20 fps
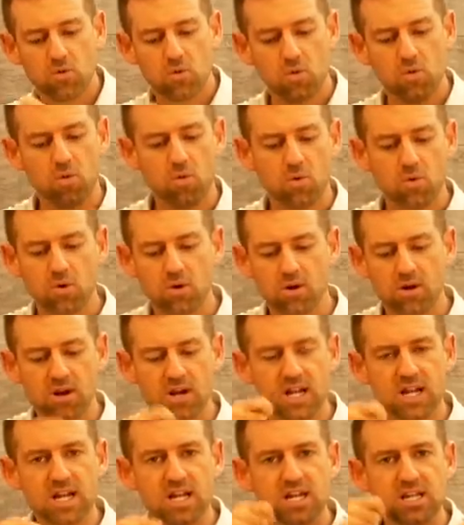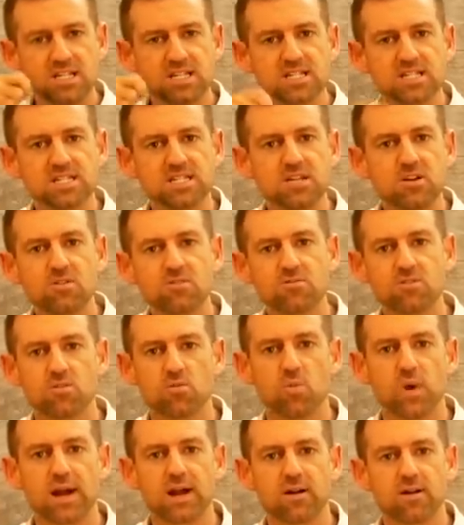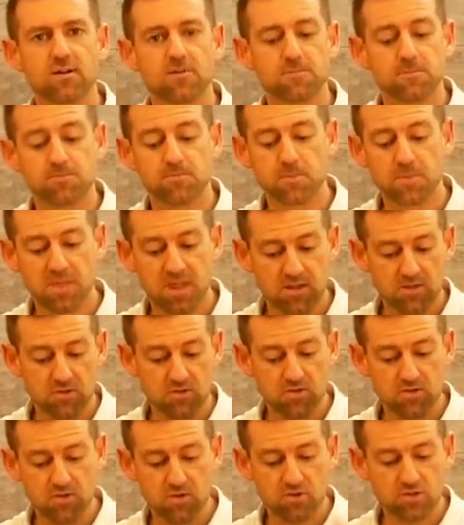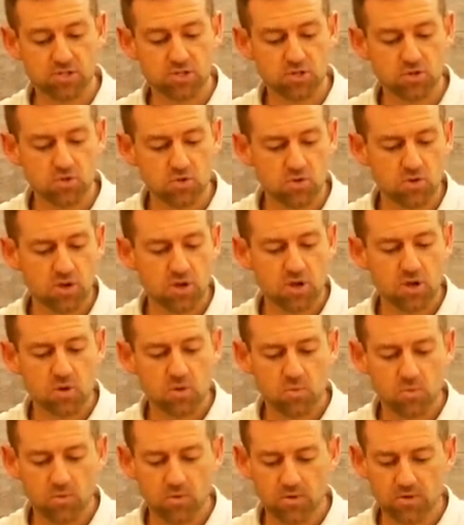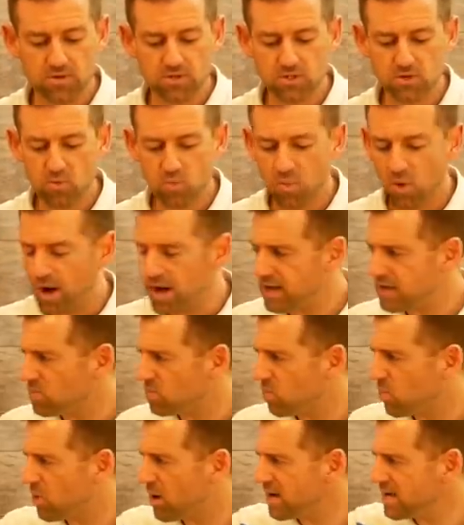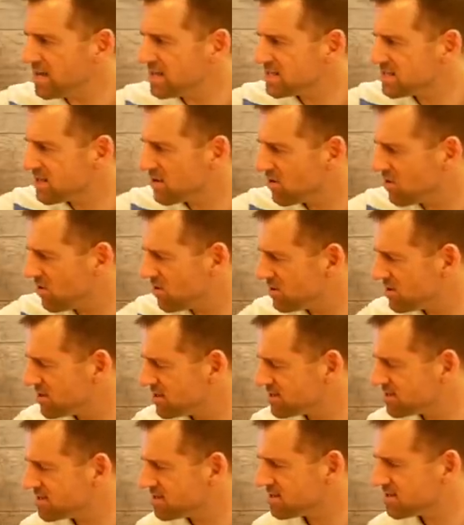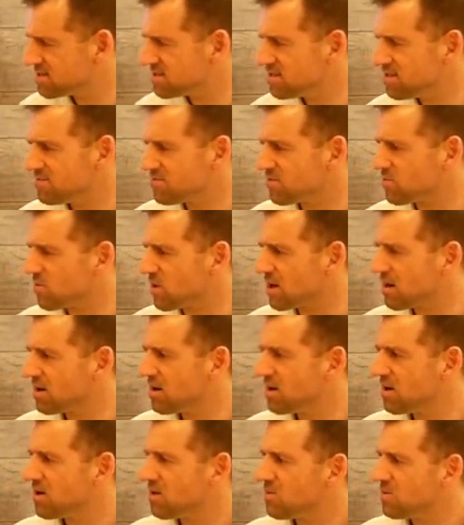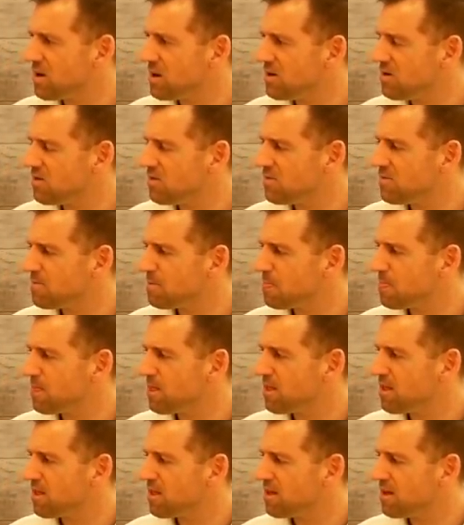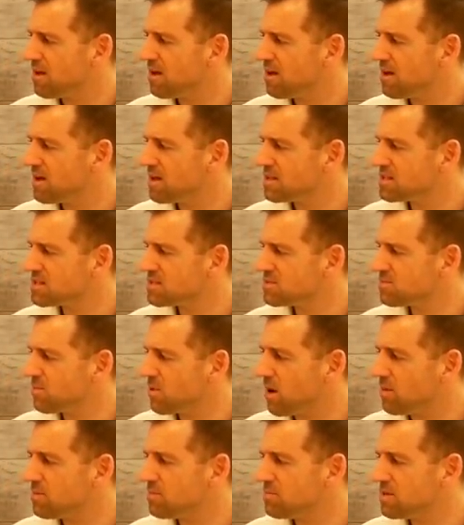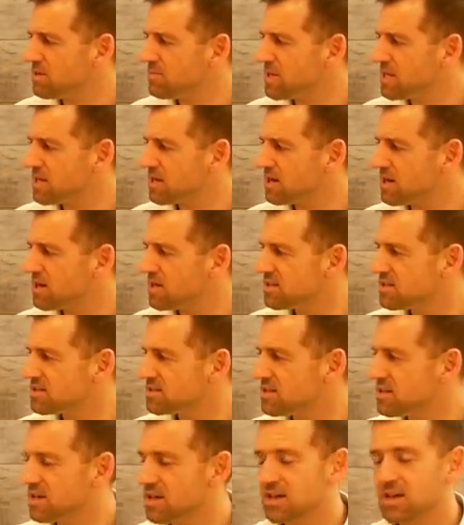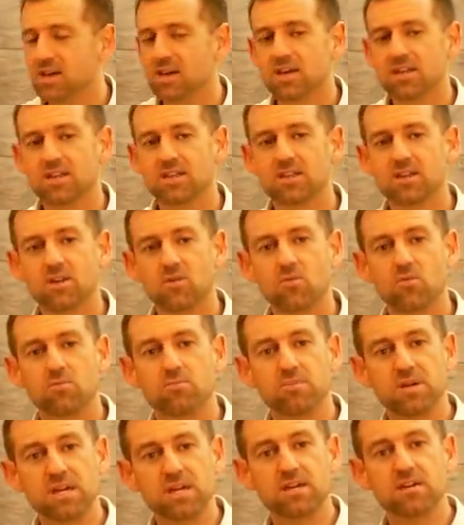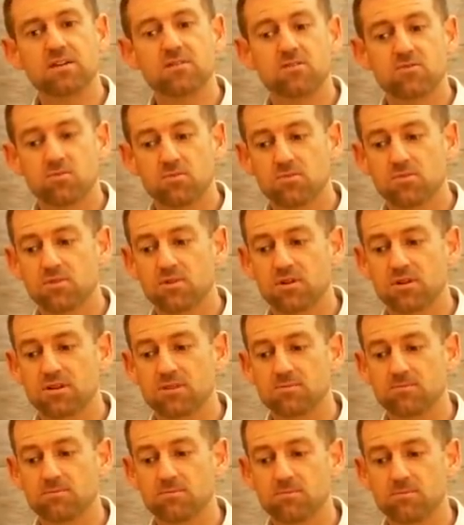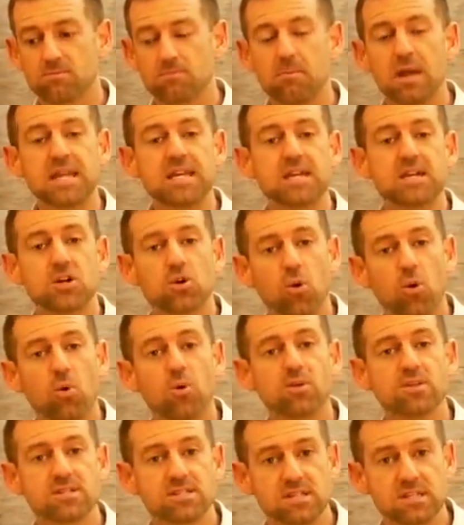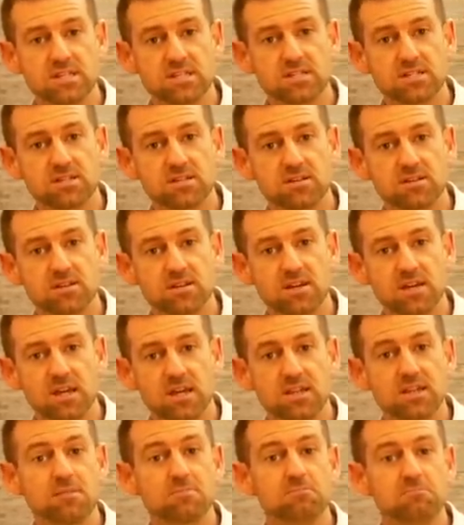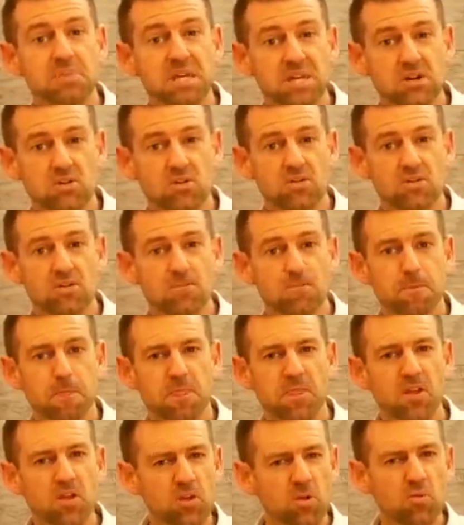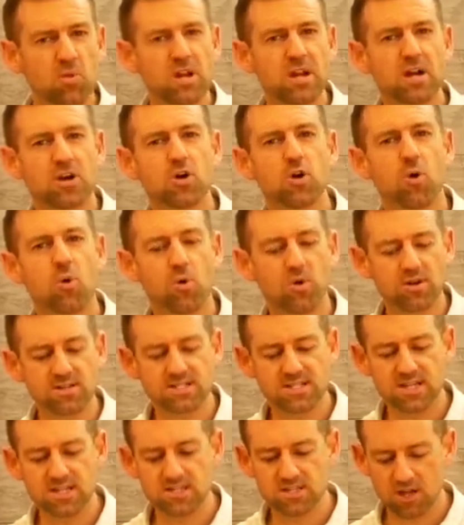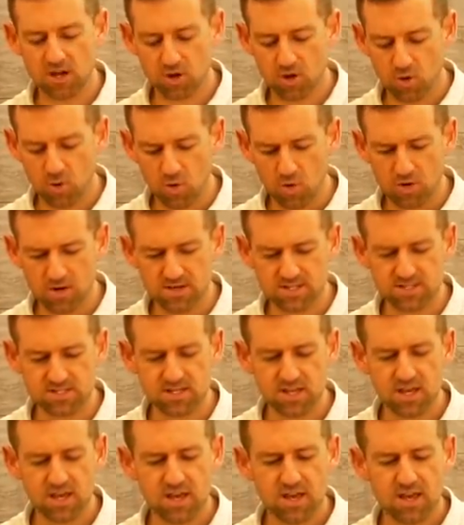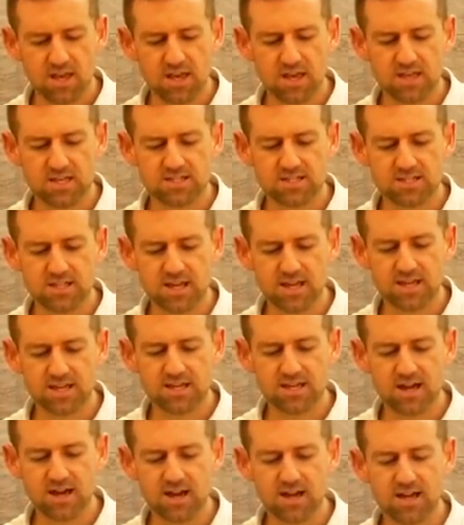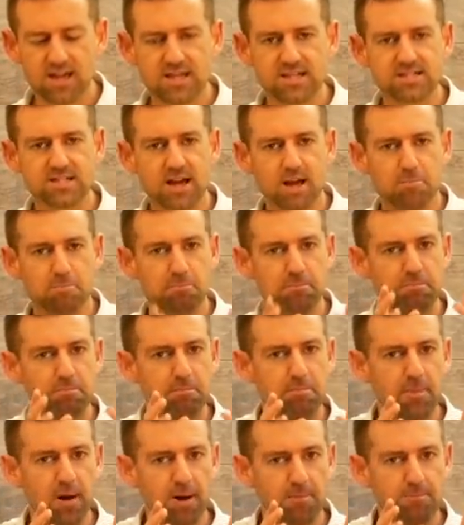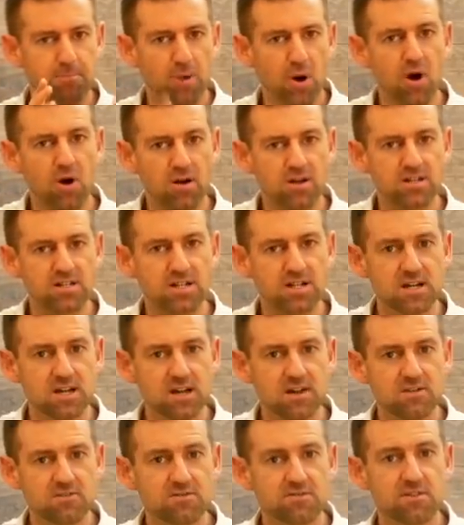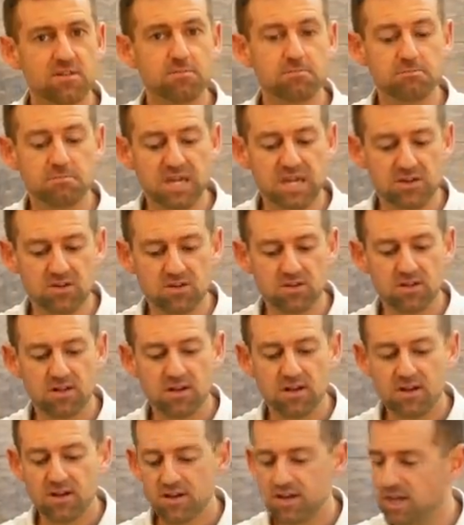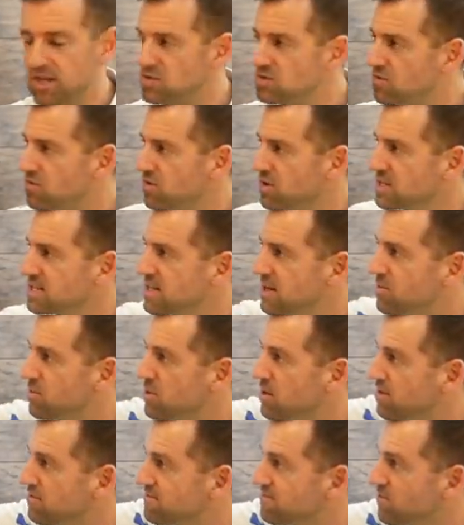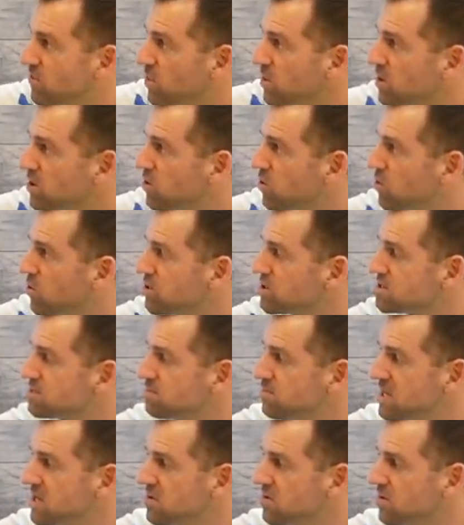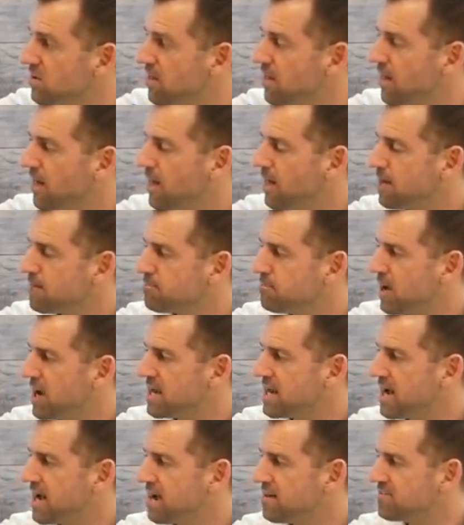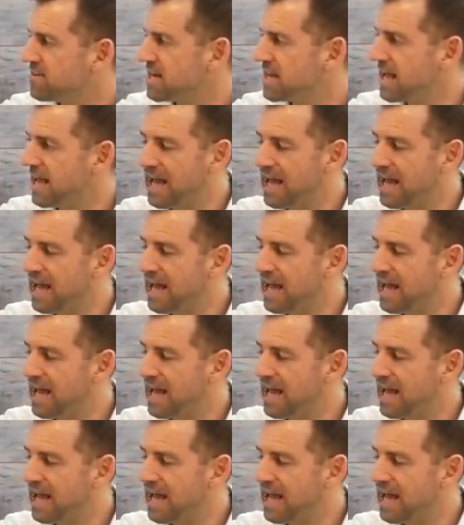or silverware. Okay, there, there are two words. So why why is there all this silverware? Well, uh, it's probably because there will be uh, many courses in the meal. Do you know what a course is? A course is like uh, is a a part of the meal. Okay, so for example, a four course meal might have an